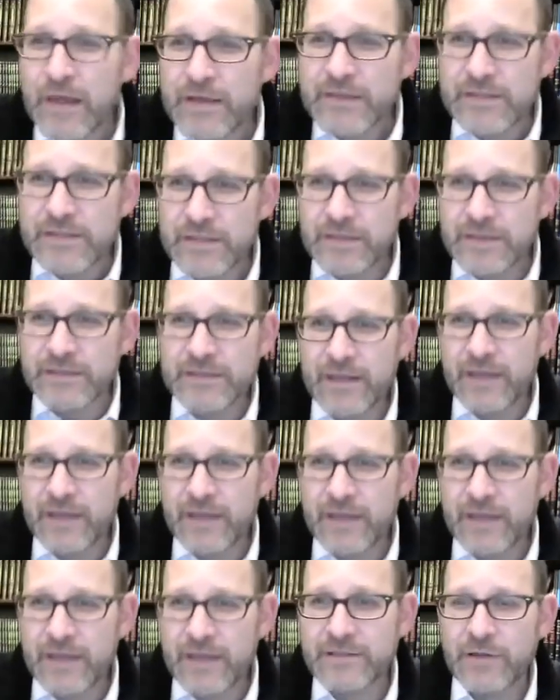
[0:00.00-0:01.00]
So he says,
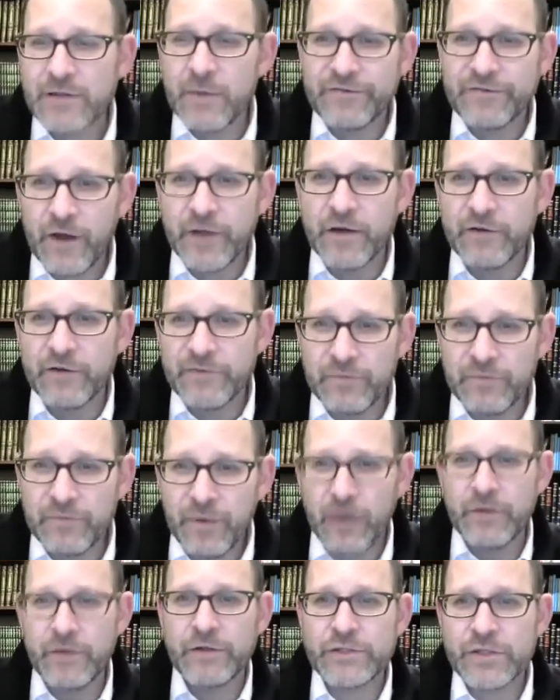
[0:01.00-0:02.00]
Amar
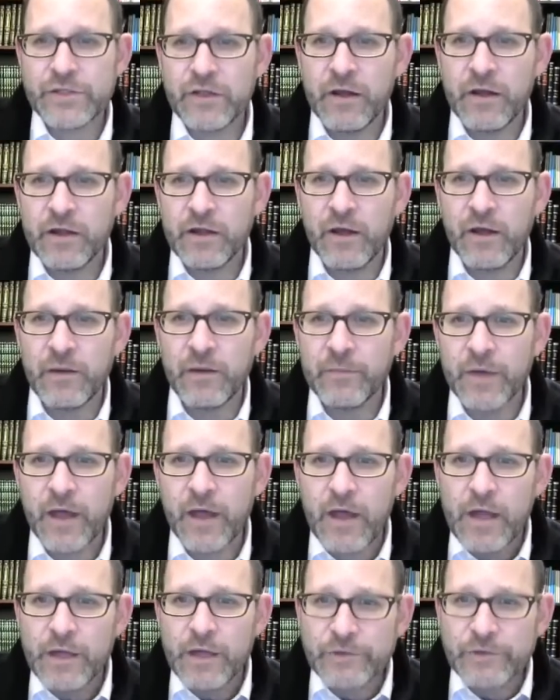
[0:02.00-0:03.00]
lefanav, Ribono shel
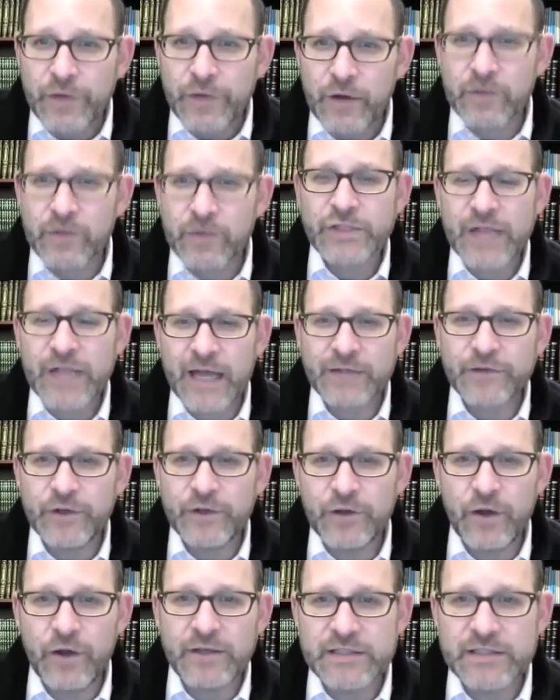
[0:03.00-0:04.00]
olam, Torah
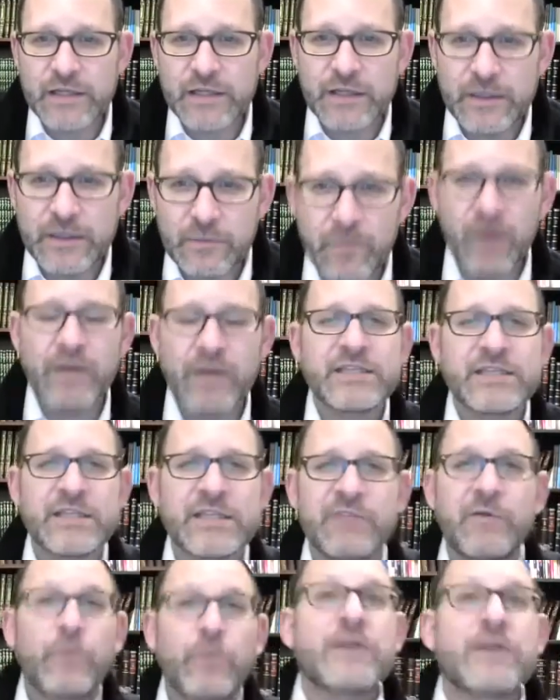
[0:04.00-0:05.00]
she'atanoisin
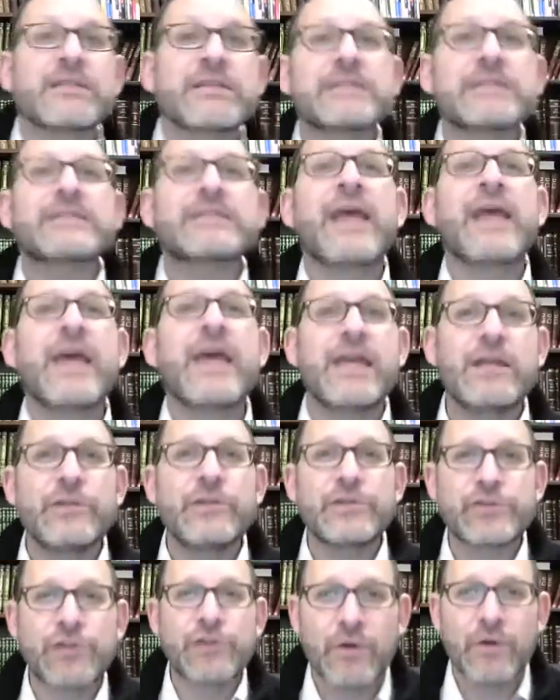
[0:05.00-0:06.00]
limoxin. What does it say in
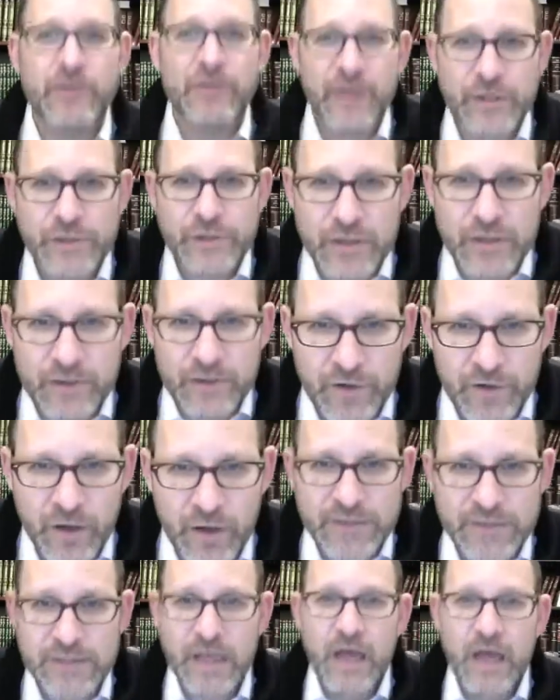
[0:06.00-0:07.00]
this Torah that you're giving
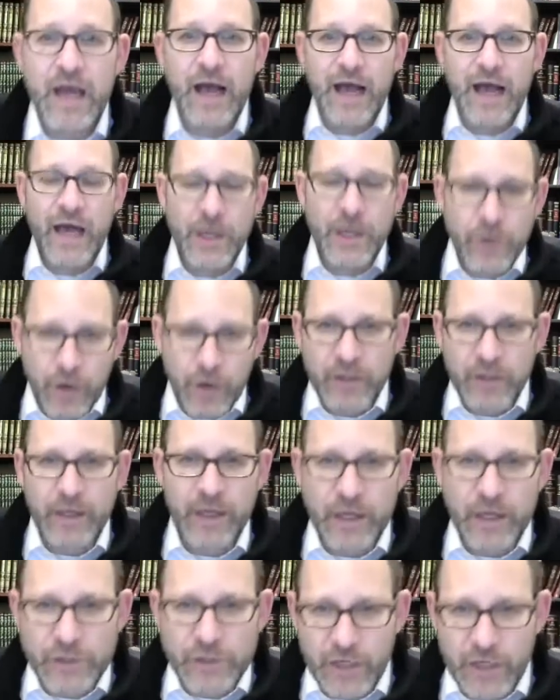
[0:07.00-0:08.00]
us? Anochi
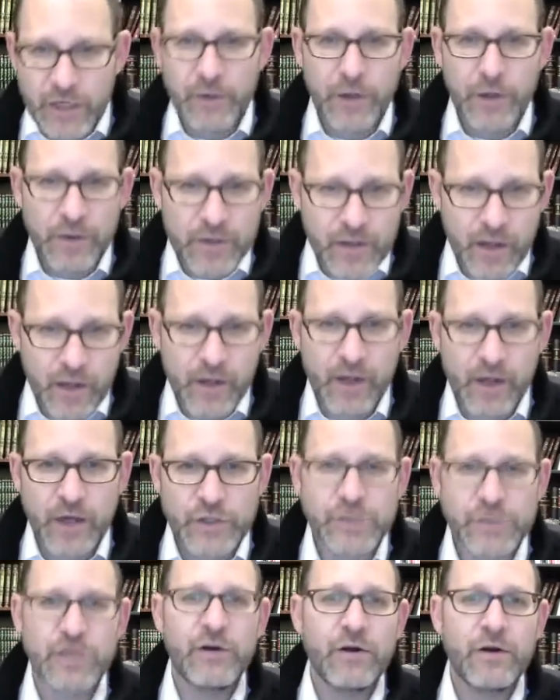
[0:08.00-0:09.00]
Hashem Elokecha
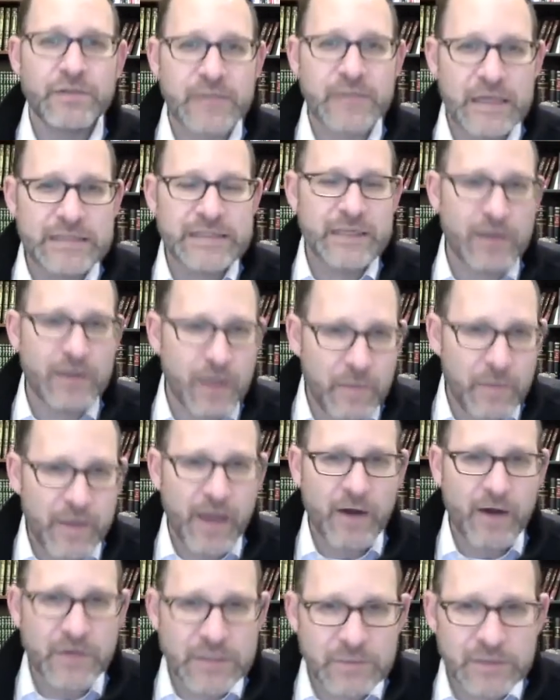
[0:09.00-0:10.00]
asher hotzeitzicha
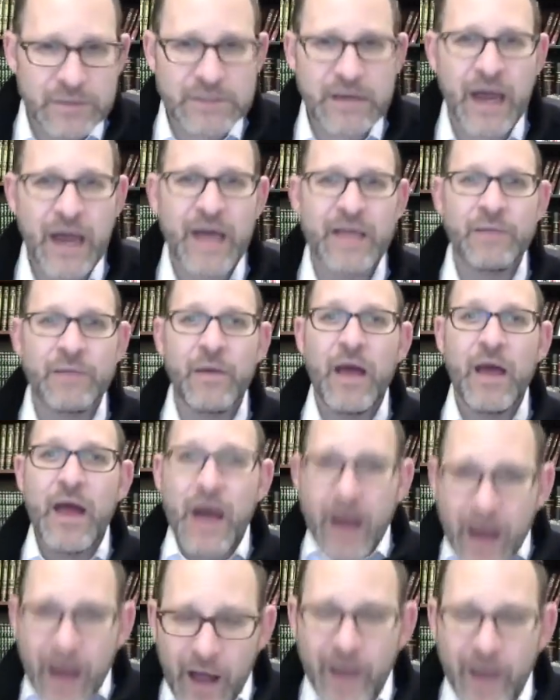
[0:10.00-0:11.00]
me'eretz Mitzrayim.
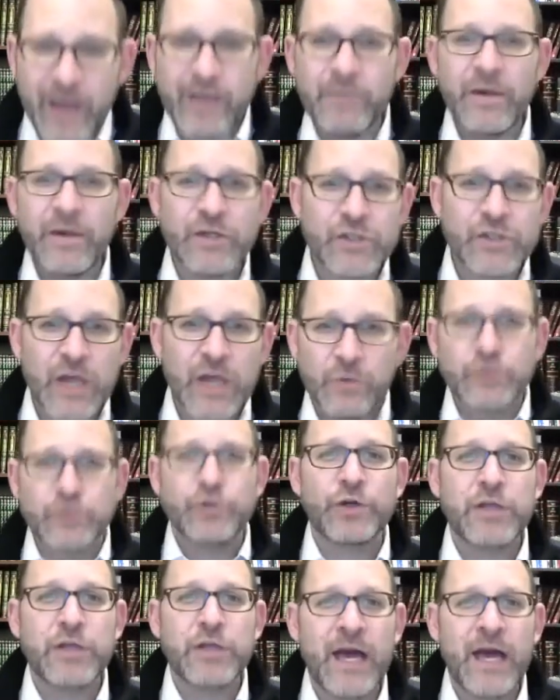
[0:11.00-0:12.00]
I am Hashem who
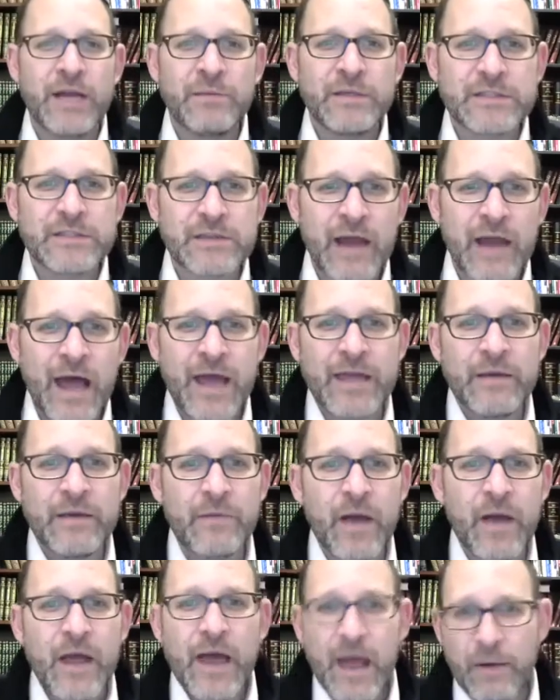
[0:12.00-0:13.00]
took you out of Mitzrayim.
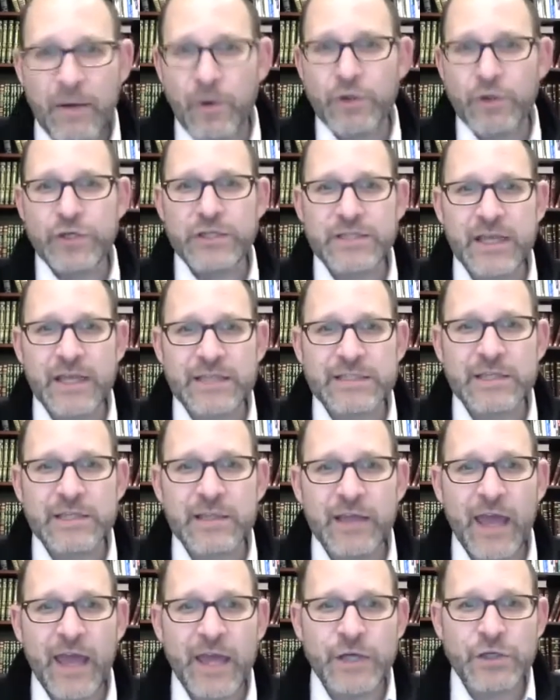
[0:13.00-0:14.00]
And Moshe says to
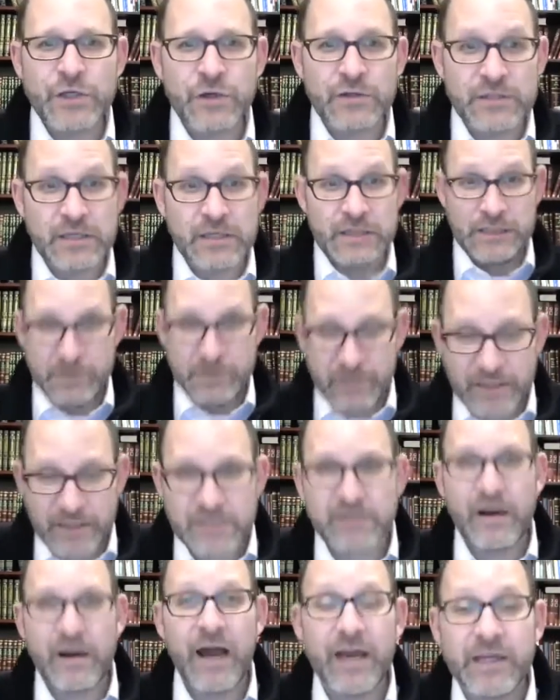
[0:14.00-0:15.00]
the angels,
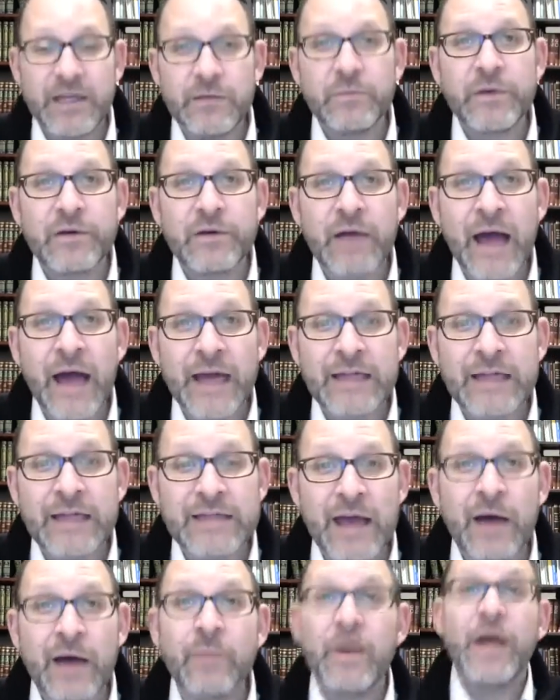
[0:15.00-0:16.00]
L'Mitzrayim
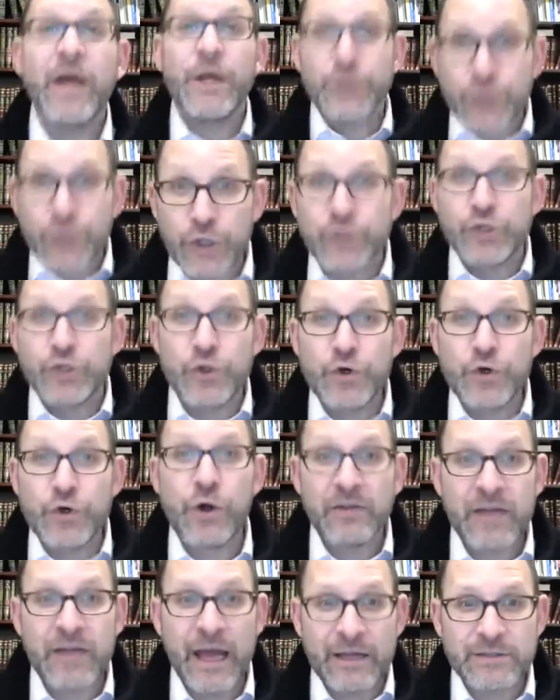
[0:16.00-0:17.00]
yiradatem. Did you
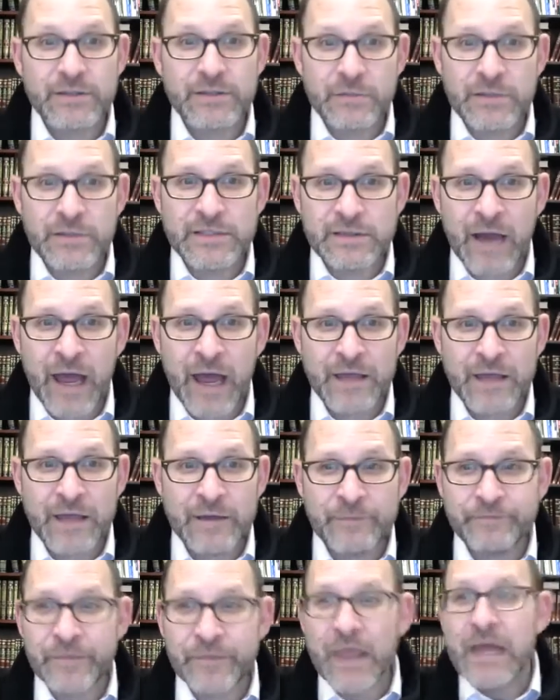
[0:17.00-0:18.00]
go down to
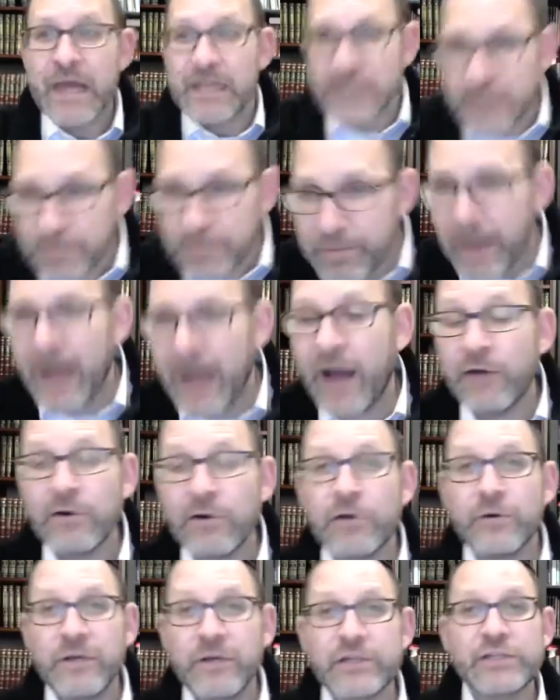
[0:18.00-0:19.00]
Mitzrayim?
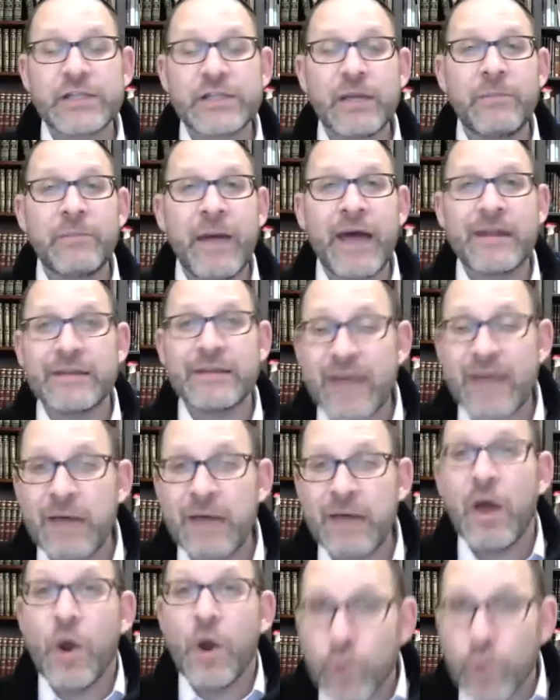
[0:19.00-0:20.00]
L'Paro
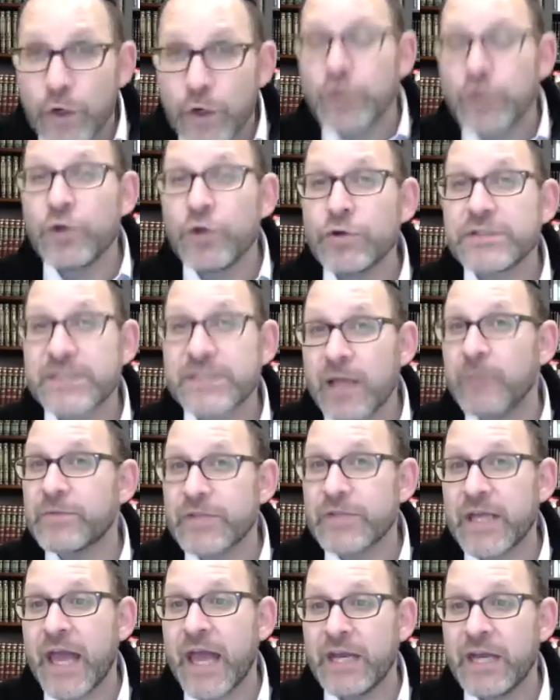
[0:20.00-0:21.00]
hishtabadatem. Were you
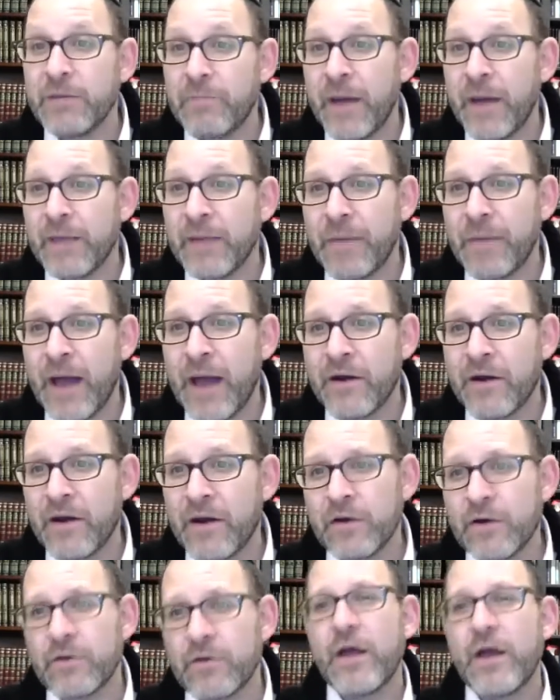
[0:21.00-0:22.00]
subjugated by
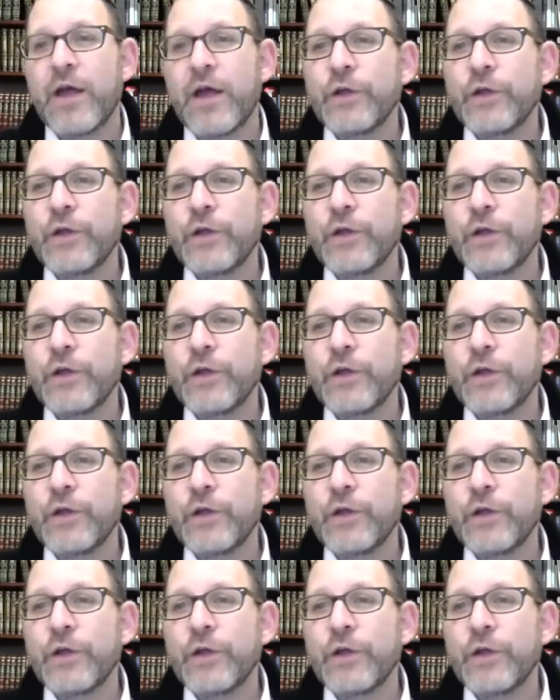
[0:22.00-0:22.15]
Paro?